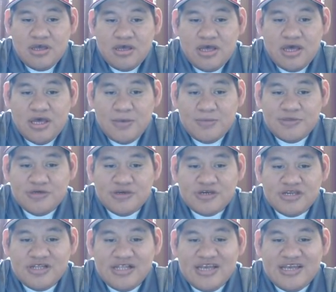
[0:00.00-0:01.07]

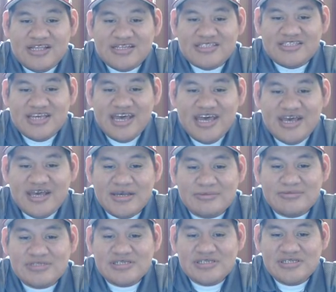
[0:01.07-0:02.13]
ukulele
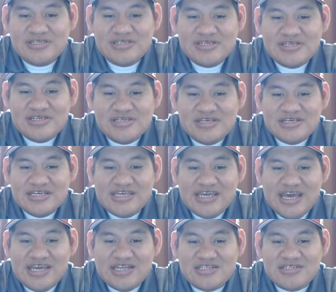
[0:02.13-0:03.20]
tabs,
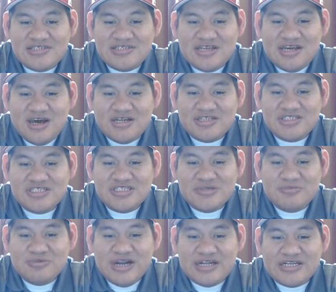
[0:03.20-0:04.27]

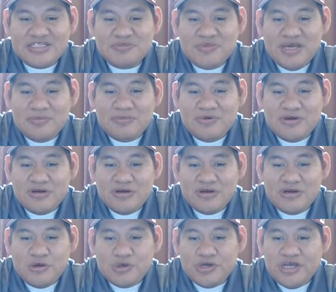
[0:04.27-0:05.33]
kanji practice paper,
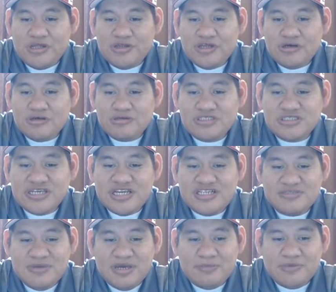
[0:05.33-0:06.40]
Cornell notes,
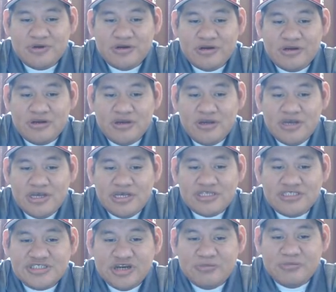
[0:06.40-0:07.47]
sketch paper,
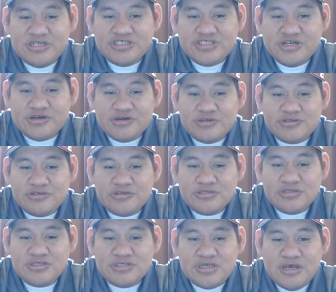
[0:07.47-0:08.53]
sermon
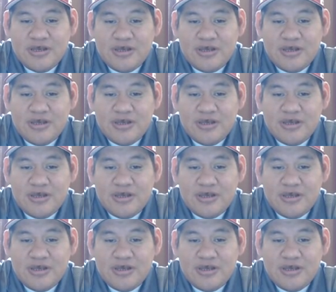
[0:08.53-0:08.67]
journals.